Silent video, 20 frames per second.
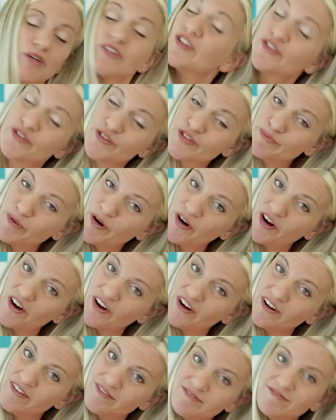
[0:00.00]
pushing it through some
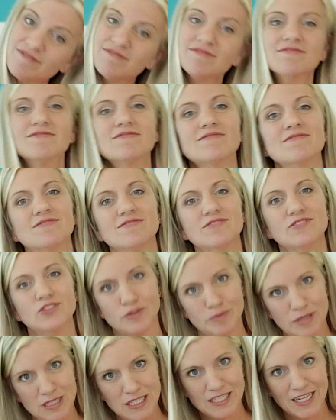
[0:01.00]
more,
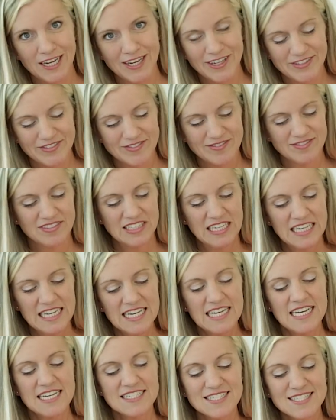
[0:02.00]
shimmying it down.
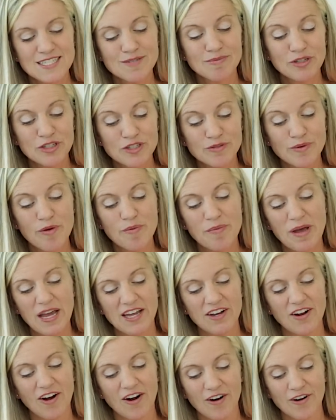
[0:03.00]
This is similar to when we
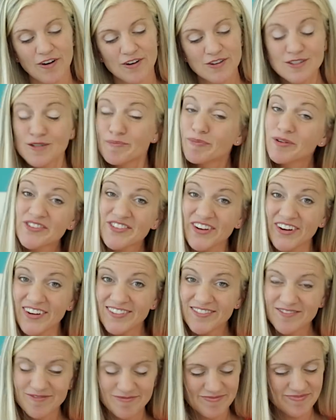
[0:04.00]
made our simple
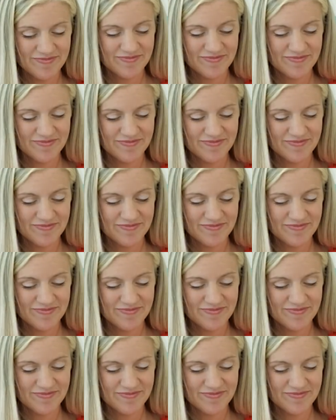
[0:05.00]
skirt,